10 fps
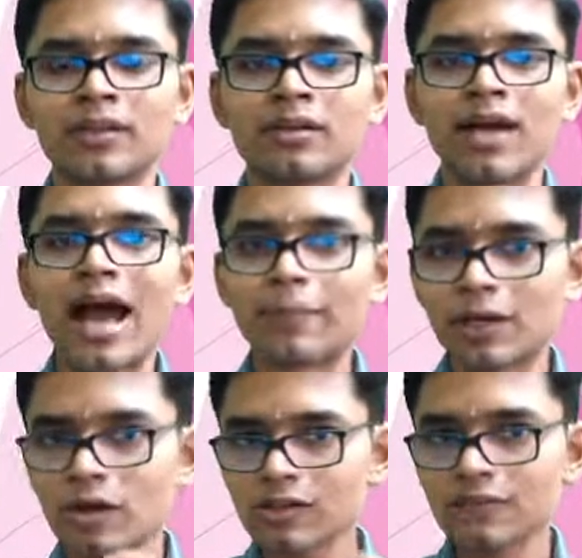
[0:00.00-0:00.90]
And
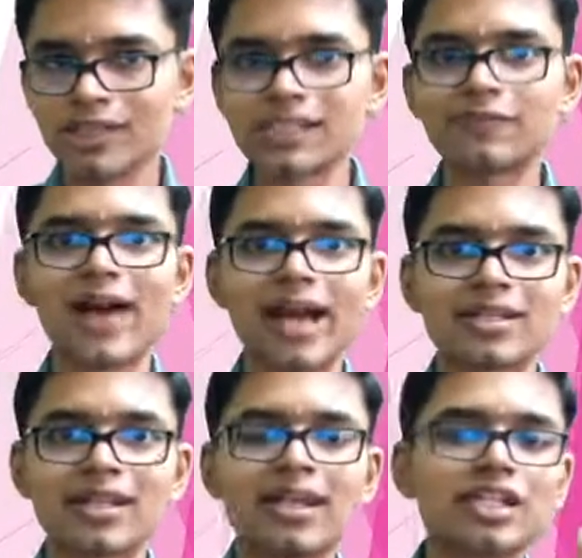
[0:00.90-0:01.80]
because of this fact,
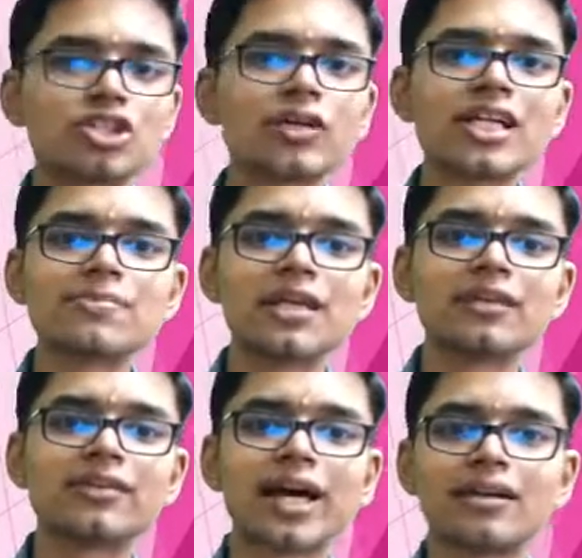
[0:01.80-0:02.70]
historians
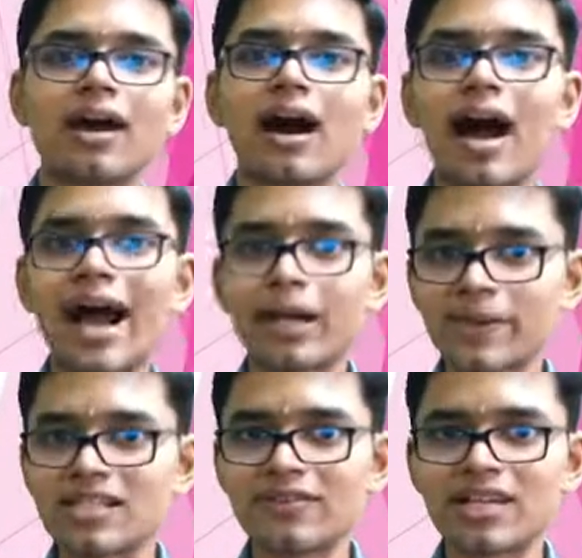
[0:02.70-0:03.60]
believe that
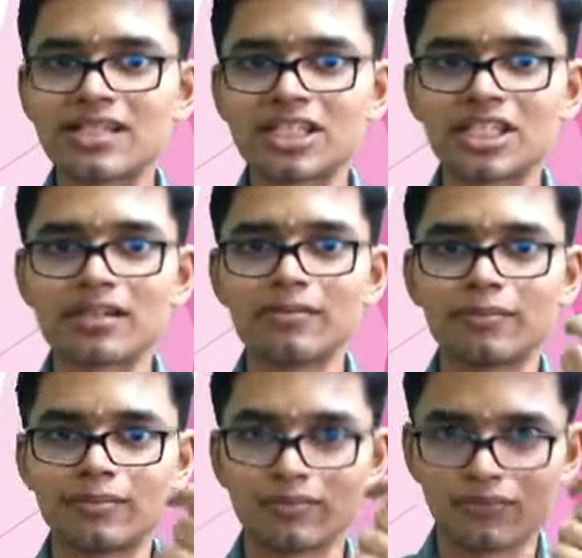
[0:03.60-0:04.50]
Harappan civilization
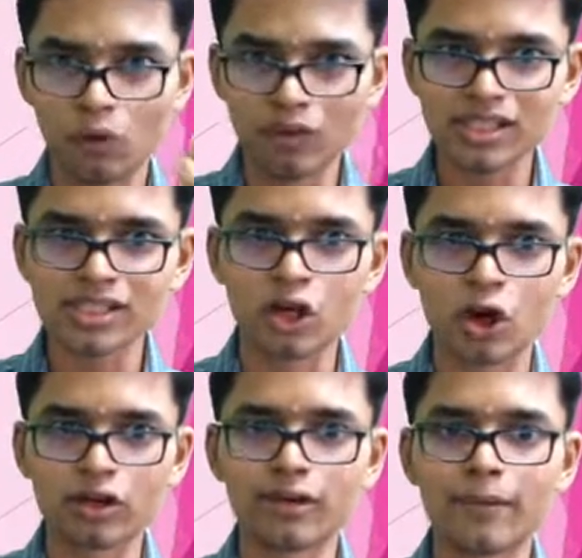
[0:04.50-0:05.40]
focused
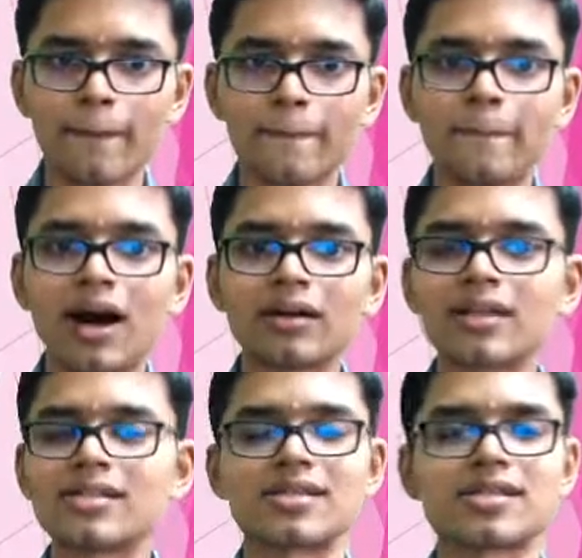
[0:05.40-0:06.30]
on barter
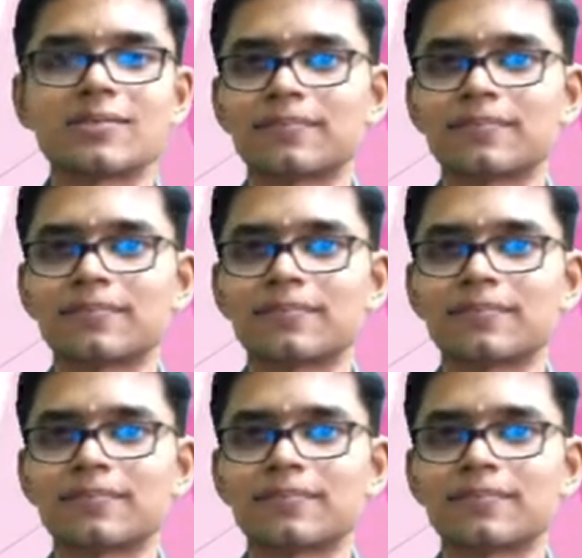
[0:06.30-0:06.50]
system.